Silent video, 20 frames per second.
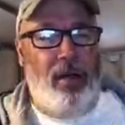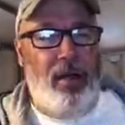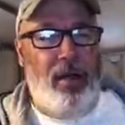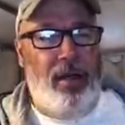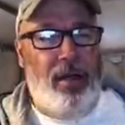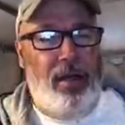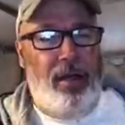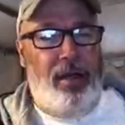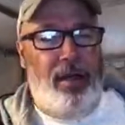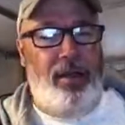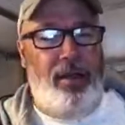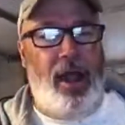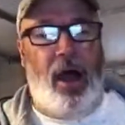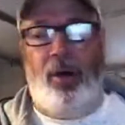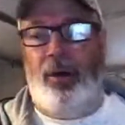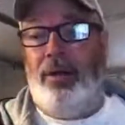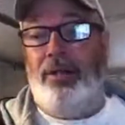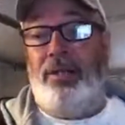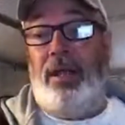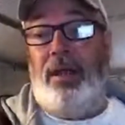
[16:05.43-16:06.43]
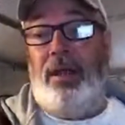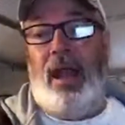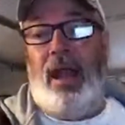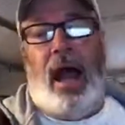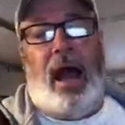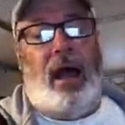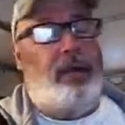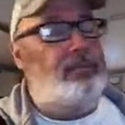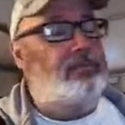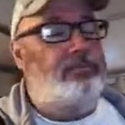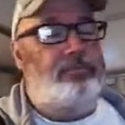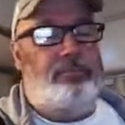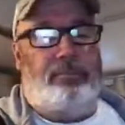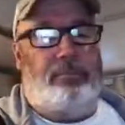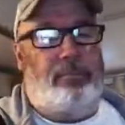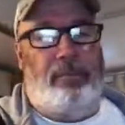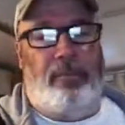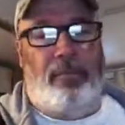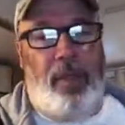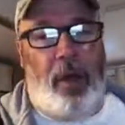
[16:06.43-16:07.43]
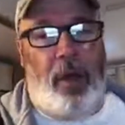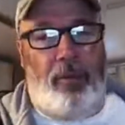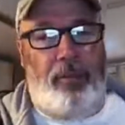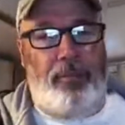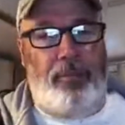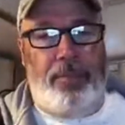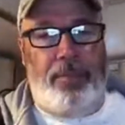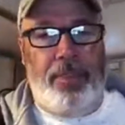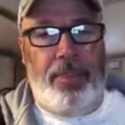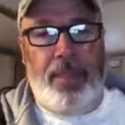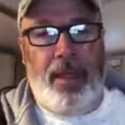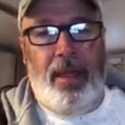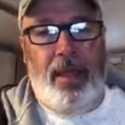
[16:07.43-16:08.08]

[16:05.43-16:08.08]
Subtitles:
No, it did not. Nope.